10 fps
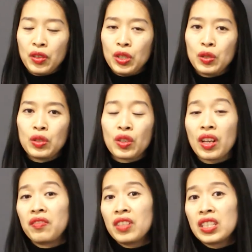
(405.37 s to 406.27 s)
you to
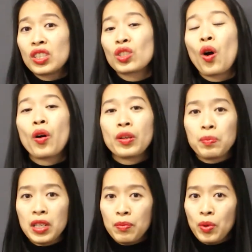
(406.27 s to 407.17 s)
convince other
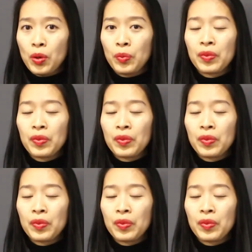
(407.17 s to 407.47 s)
people.